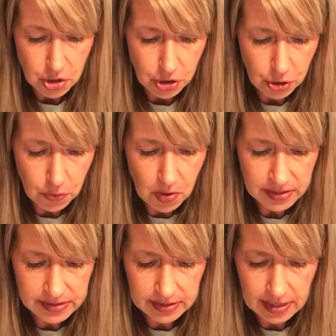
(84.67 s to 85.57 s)
You want to
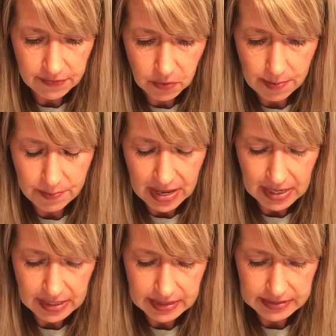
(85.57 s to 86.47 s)
send everyone
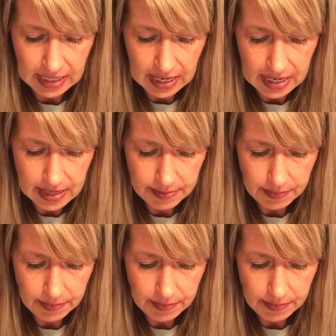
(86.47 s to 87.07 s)
back in time?"